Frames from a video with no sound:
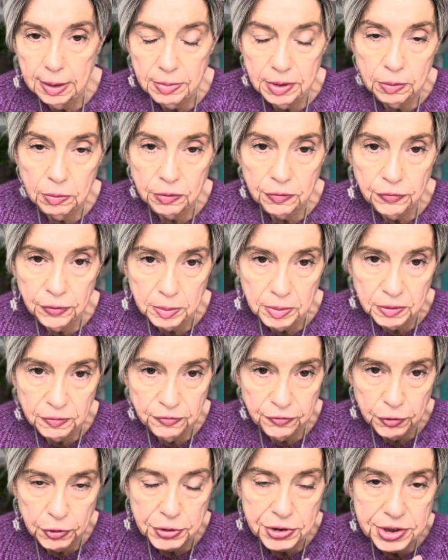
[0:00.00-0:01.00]
they were from the
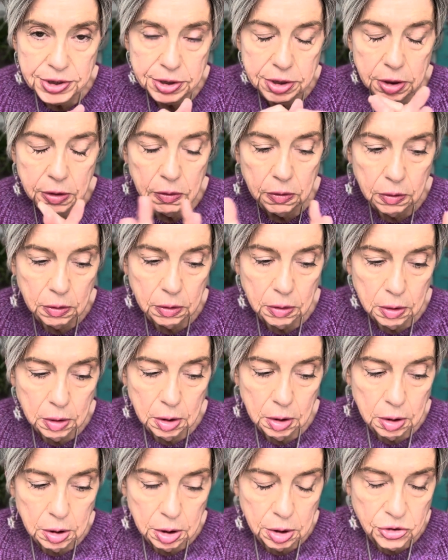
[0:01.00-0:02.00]
first
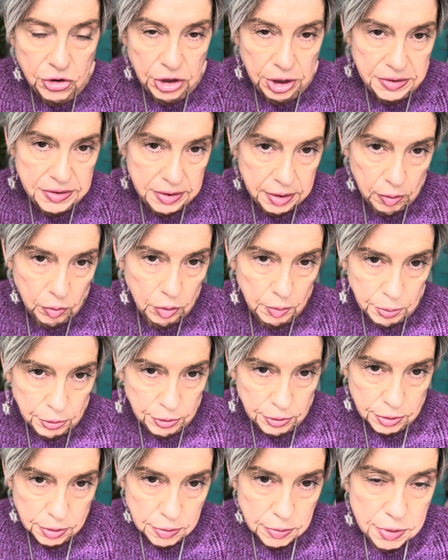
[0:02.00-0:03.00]
Jetts that were
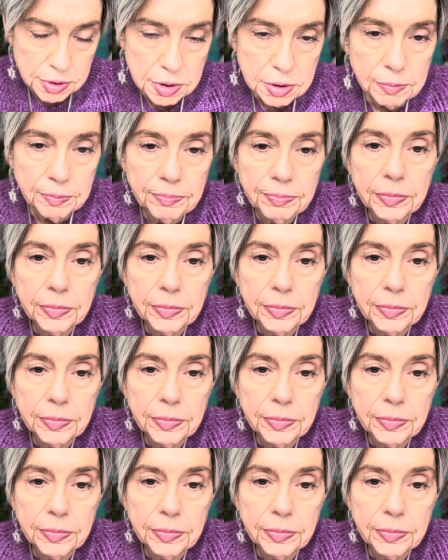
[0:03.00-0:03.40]
produced.